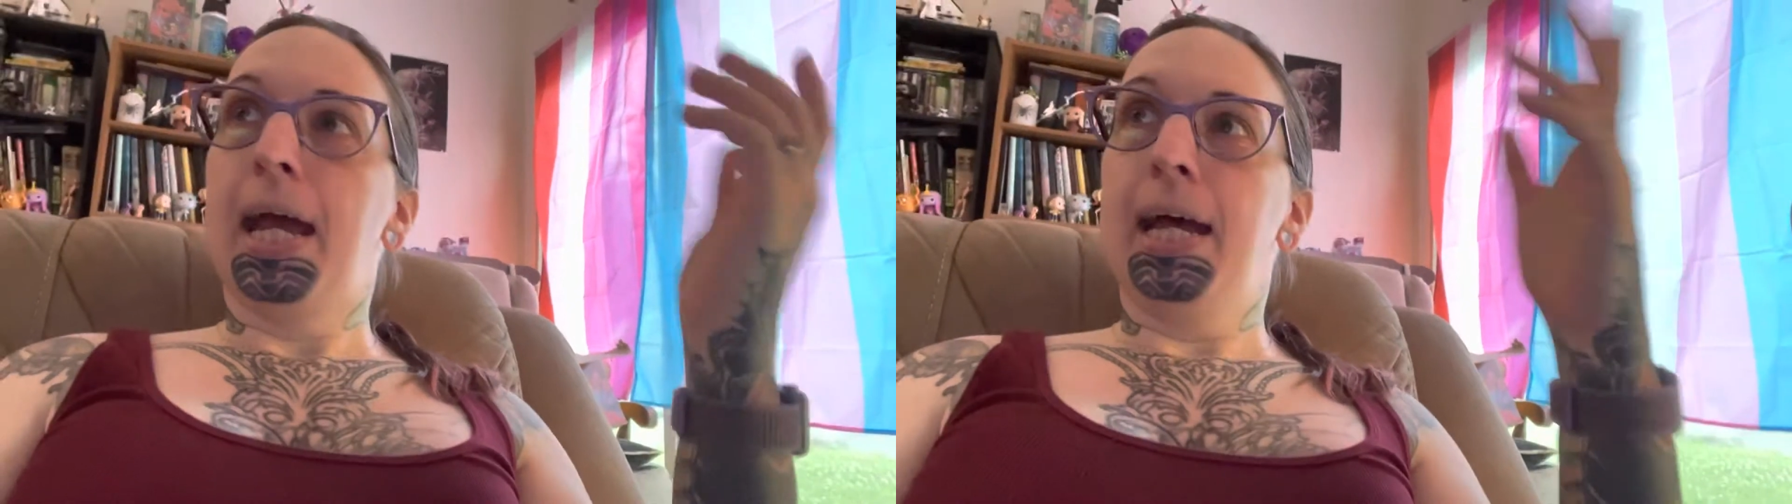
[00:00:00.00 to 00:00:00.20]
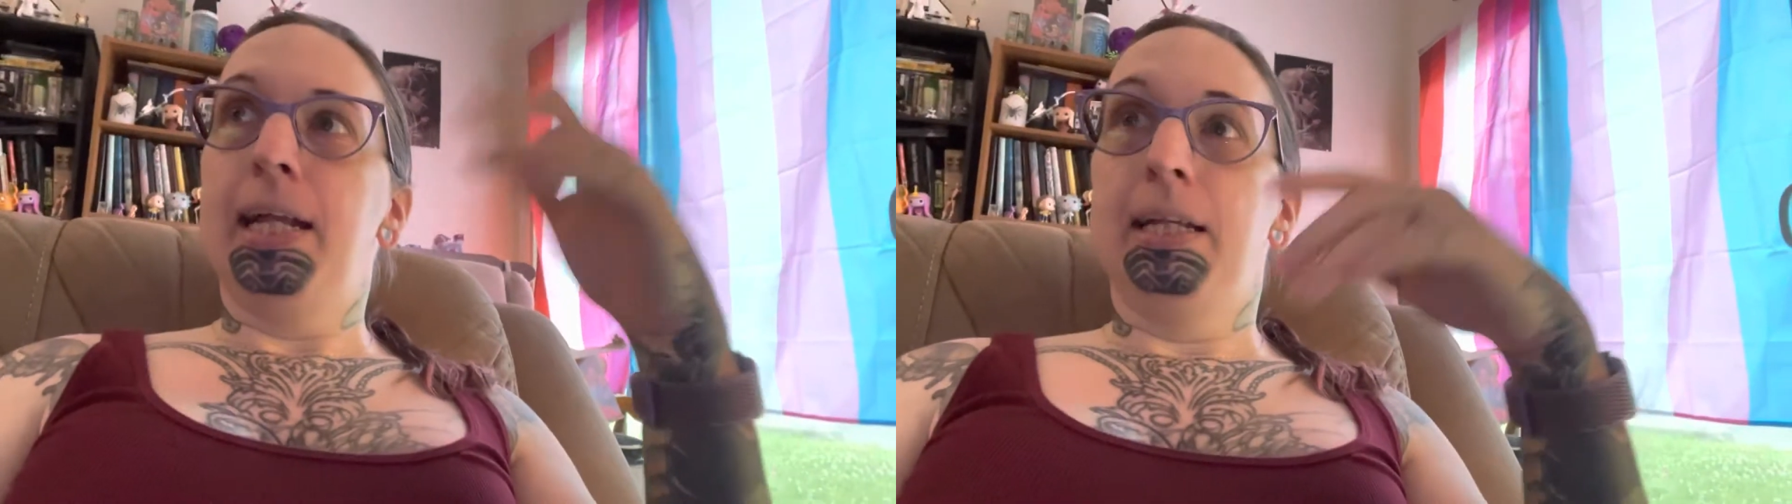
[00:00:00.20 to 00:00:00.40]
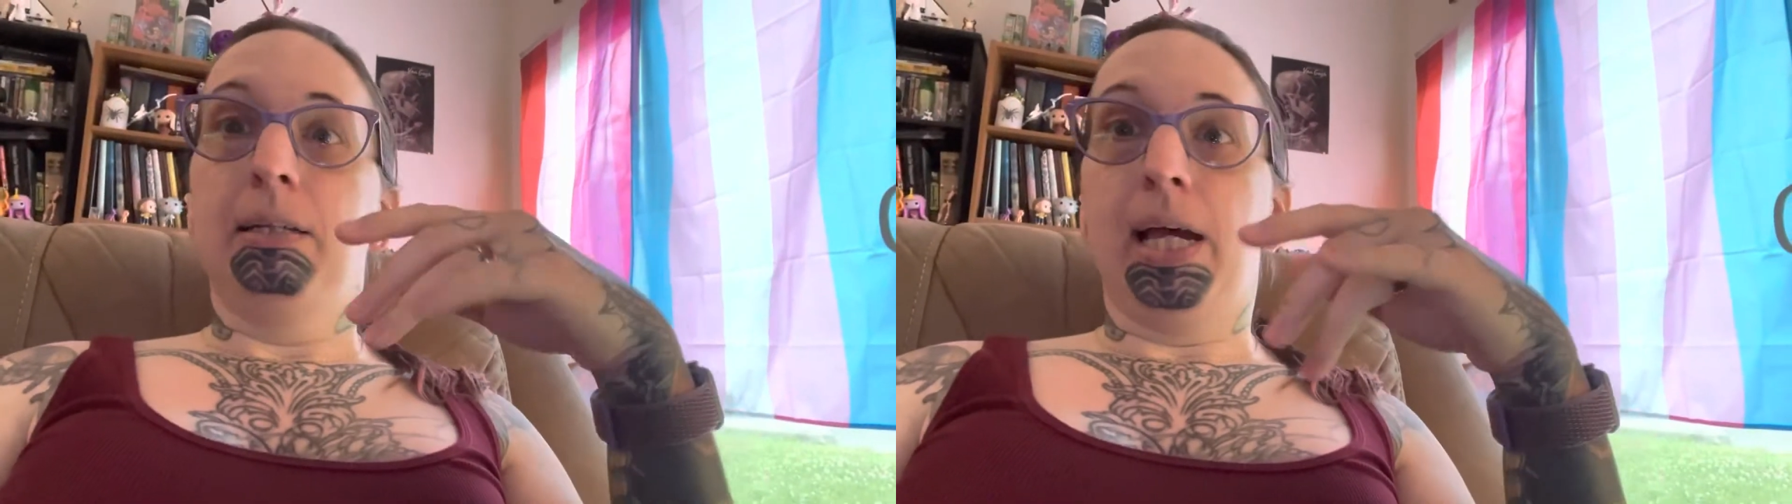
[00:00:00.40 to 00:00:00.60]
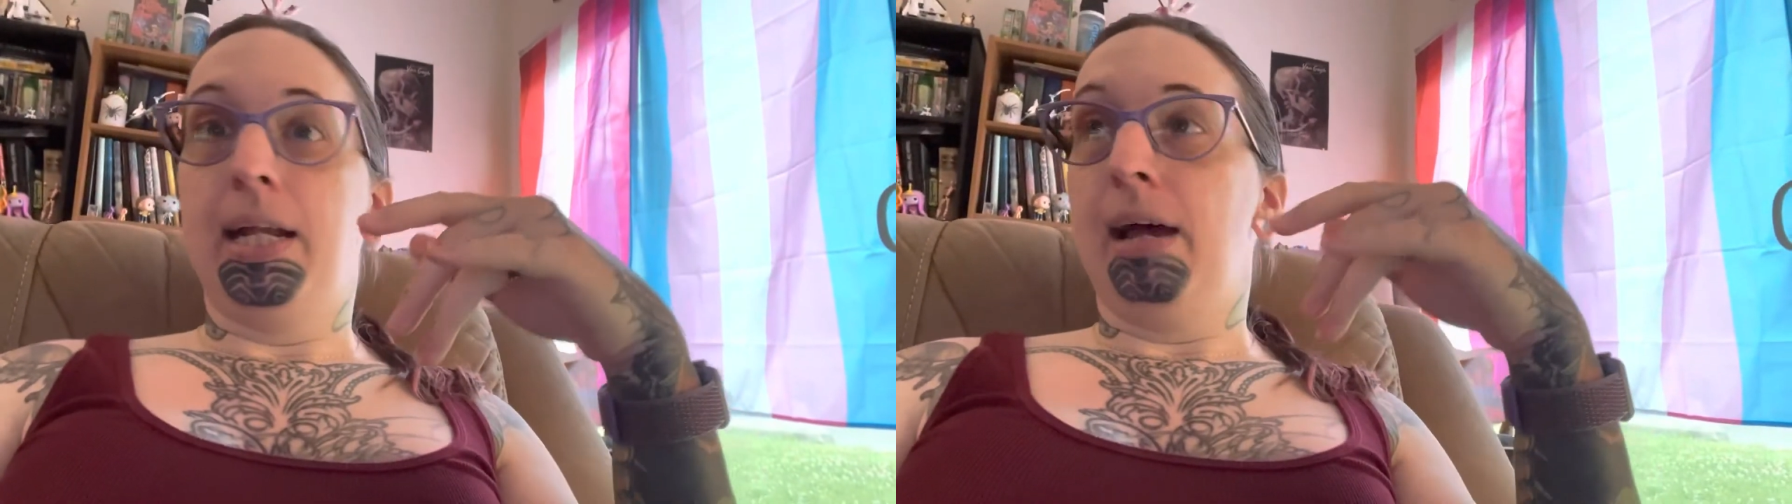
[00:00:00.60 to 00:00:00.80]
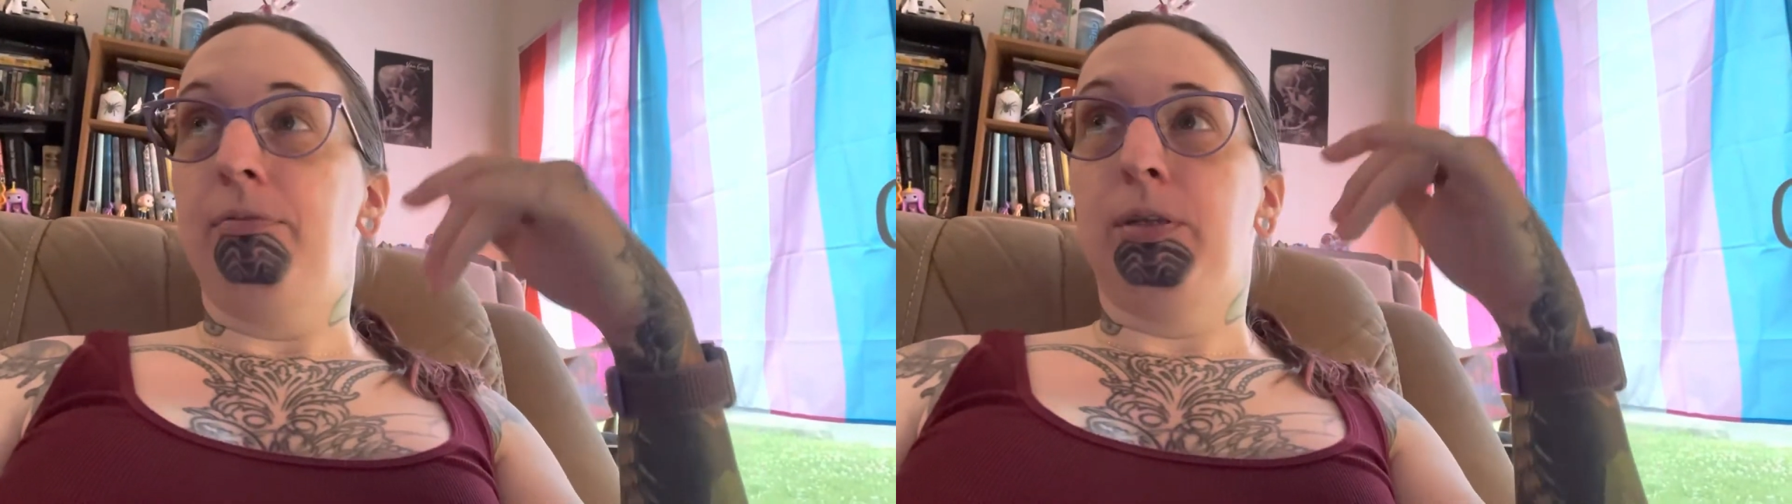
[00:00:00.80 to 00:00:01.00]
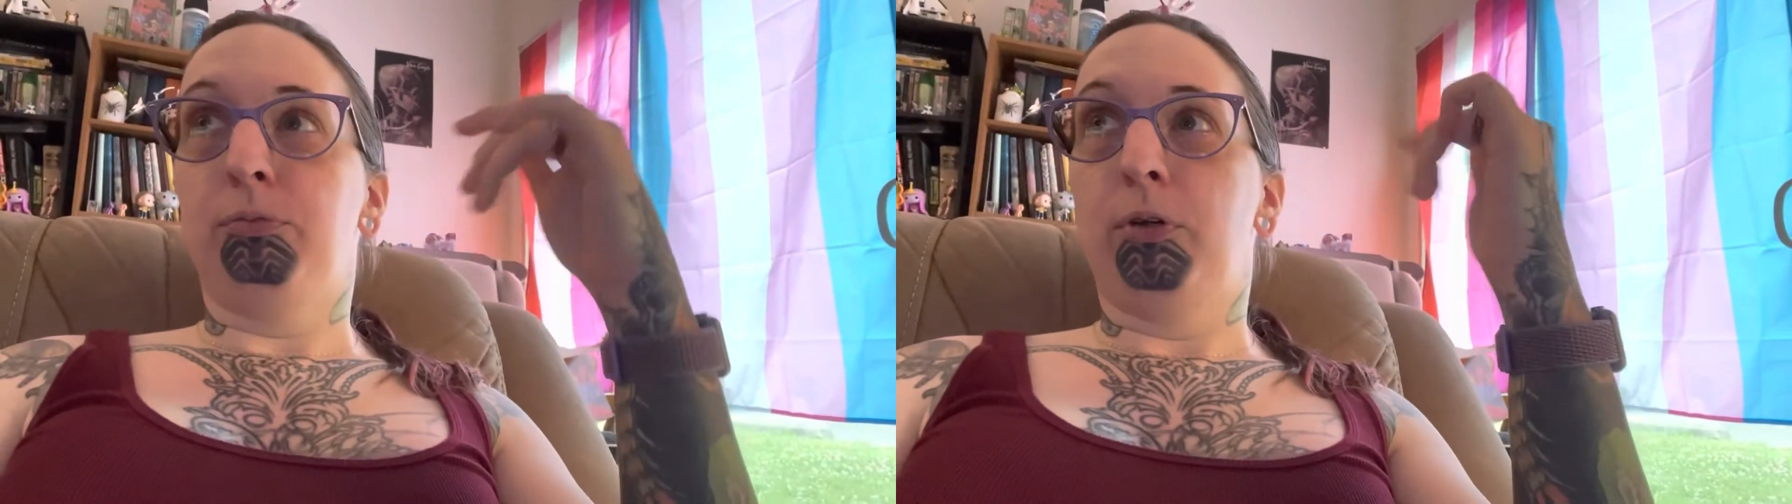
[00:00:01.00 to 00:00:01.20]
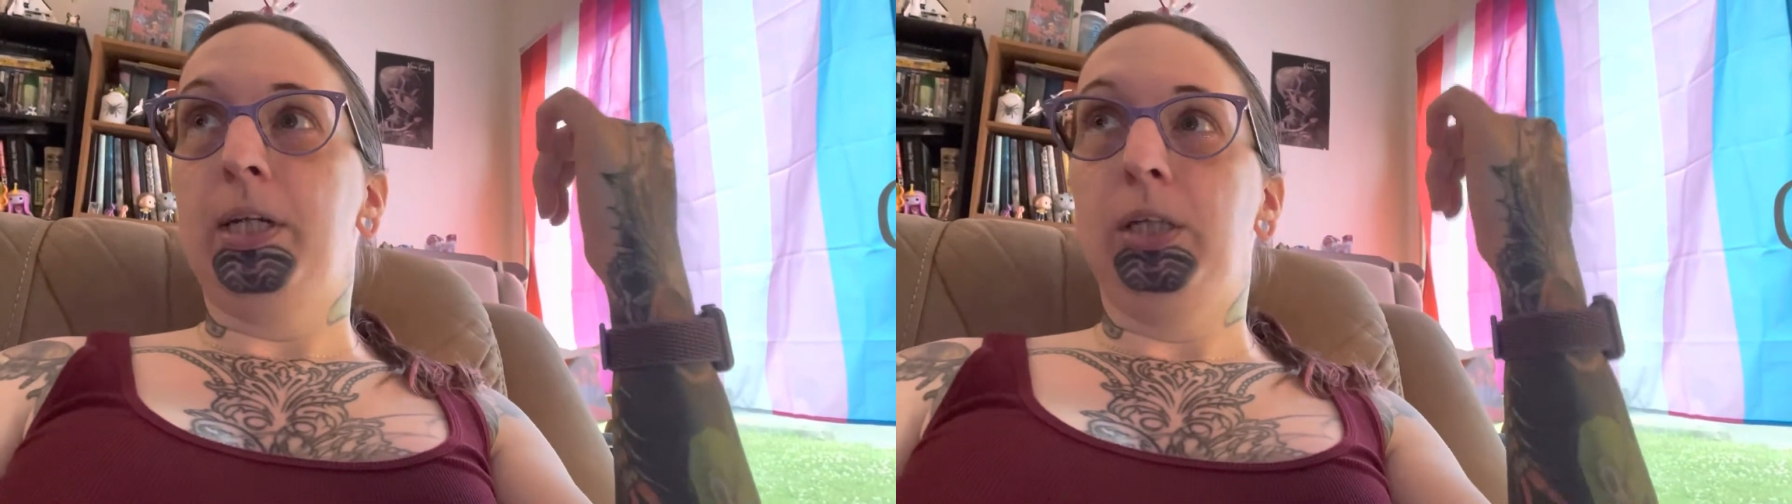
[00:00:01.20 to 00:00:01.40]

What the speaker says: And I'd have to free